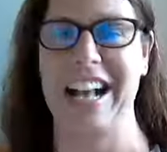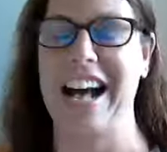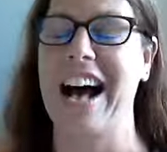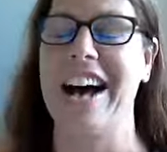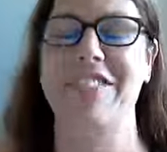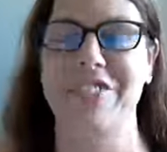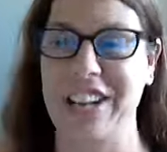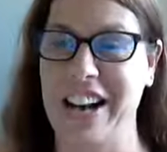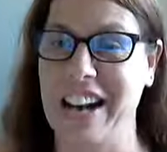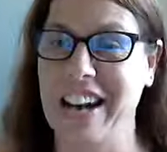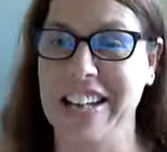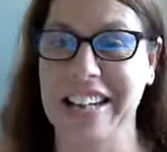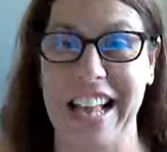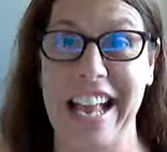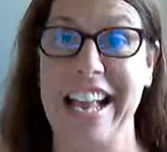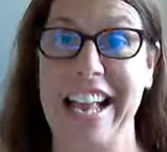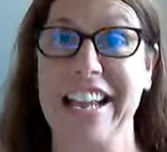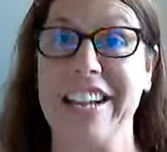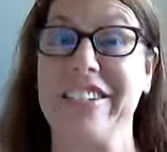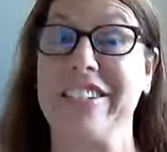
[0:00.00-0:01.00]
I've gotten
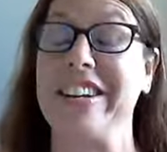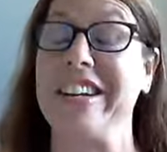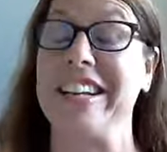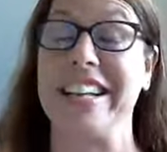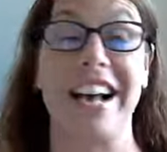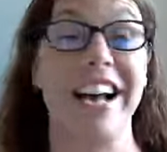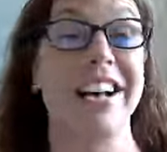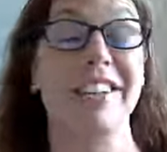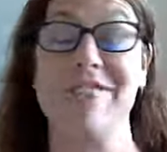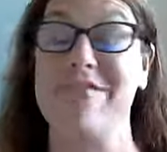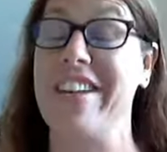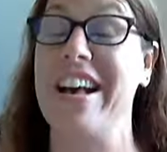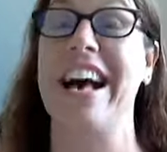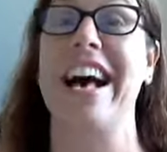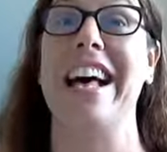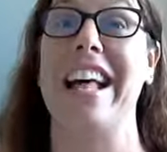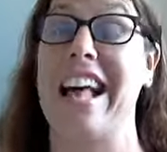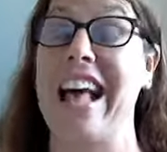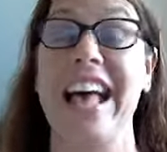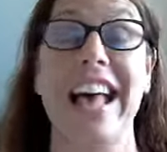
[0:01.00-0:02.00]
angry, got
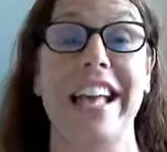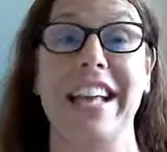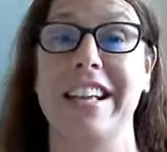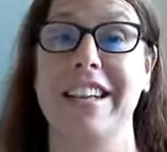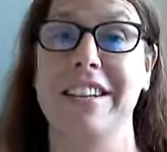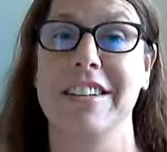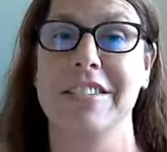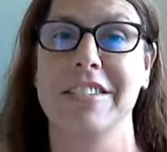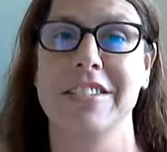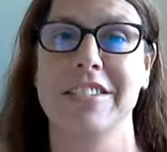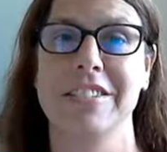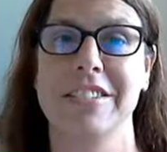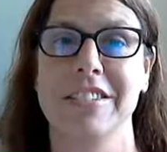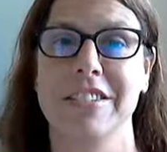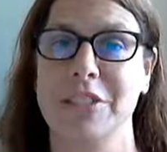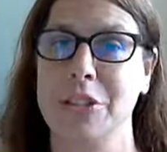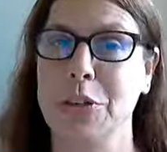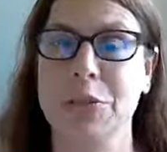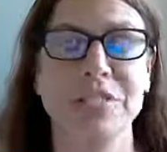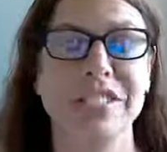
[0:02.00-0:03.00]
mad. Hey,
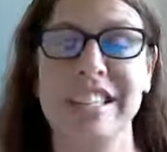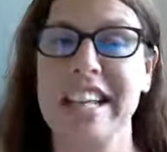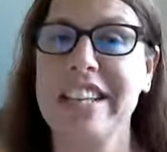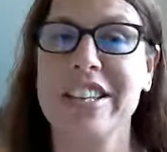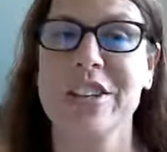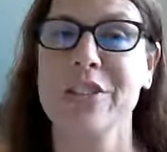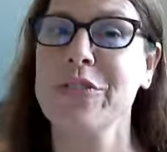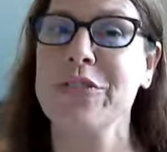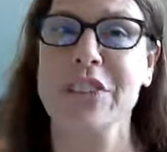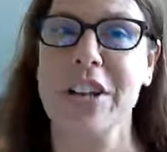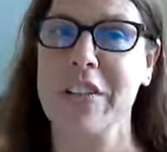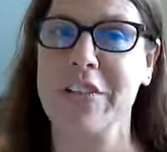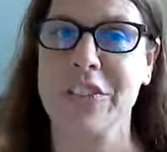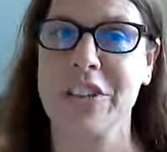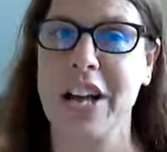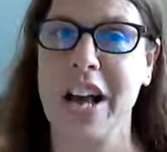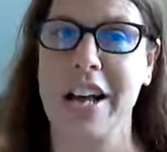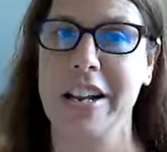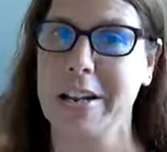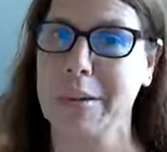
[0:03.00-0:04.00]
don't say you've never
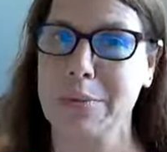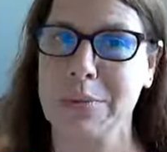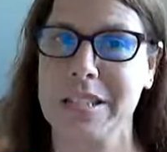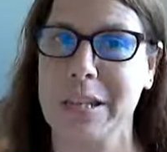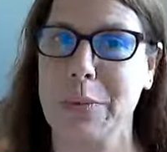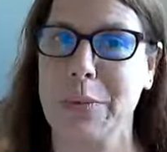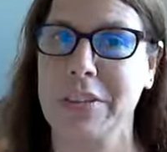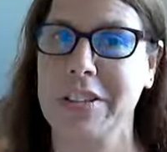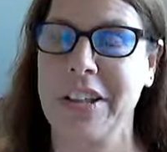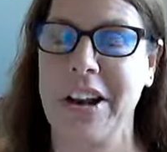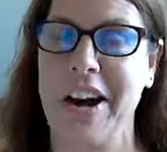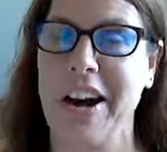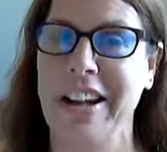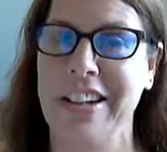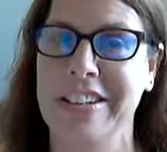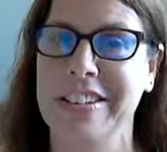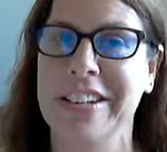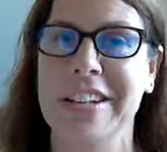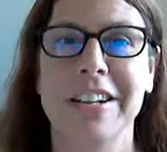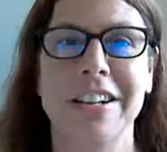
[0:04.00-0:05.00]
gotten upset with
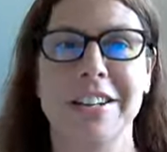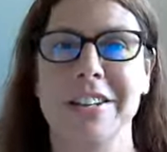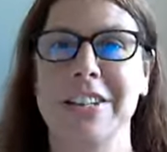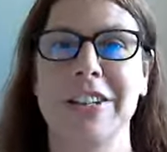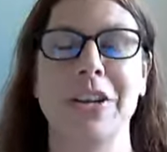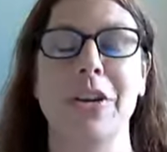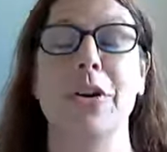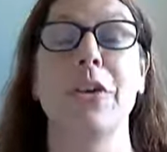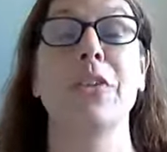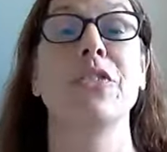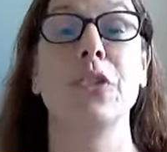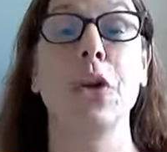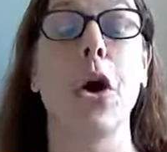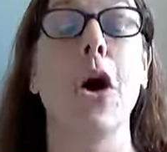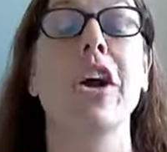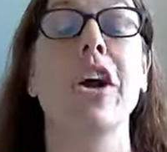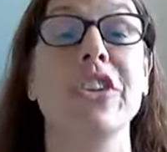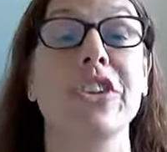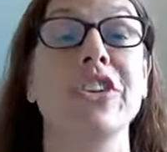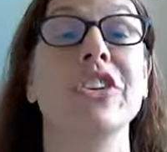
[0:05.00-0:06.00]
God. You know, if you
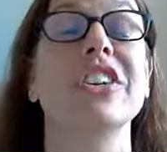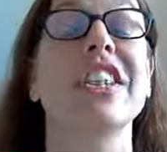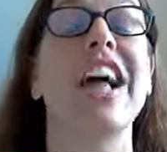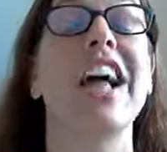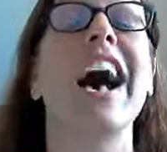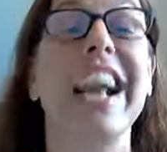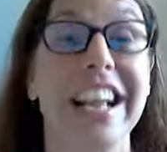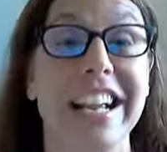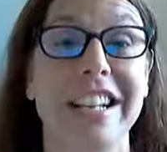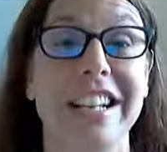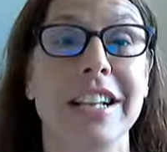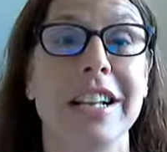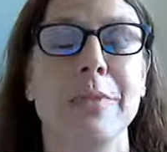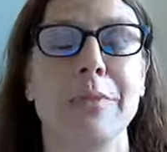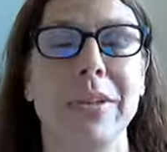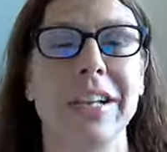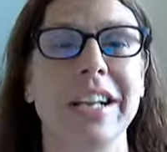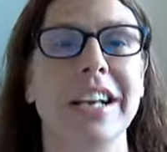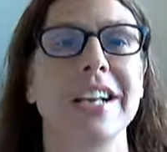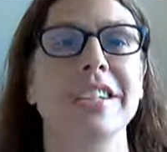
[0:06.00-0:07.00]
are, you're lying.
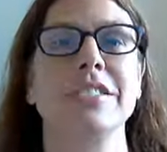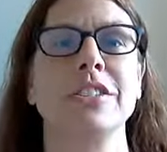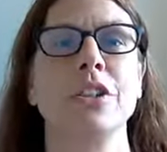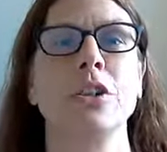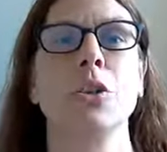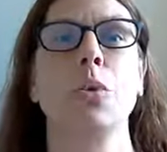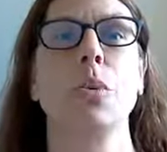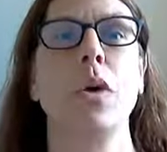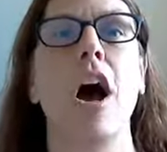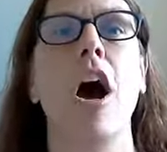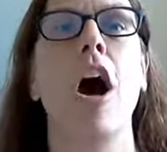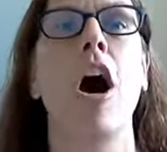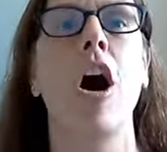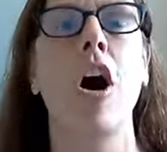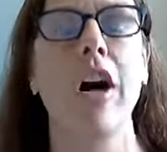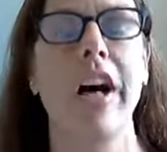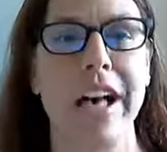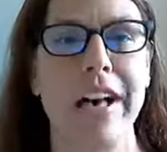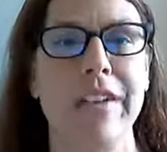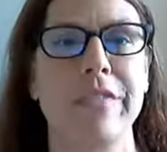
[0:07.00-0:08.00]
Because, you know, we
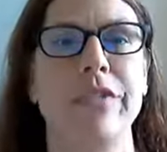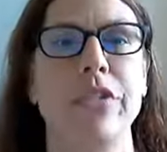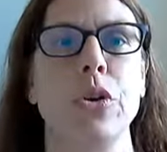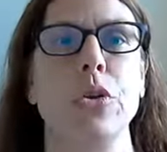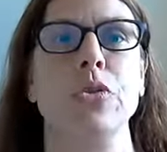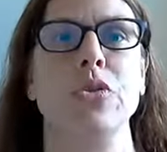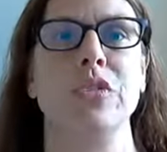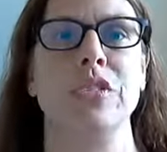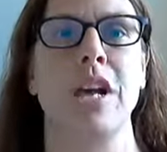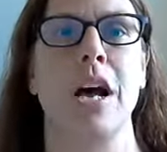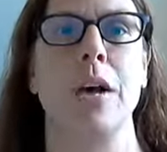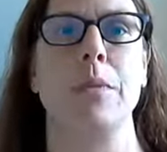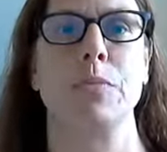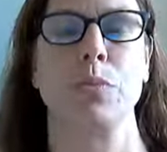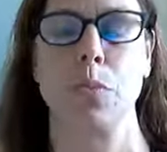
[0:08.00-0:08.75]
all have those times.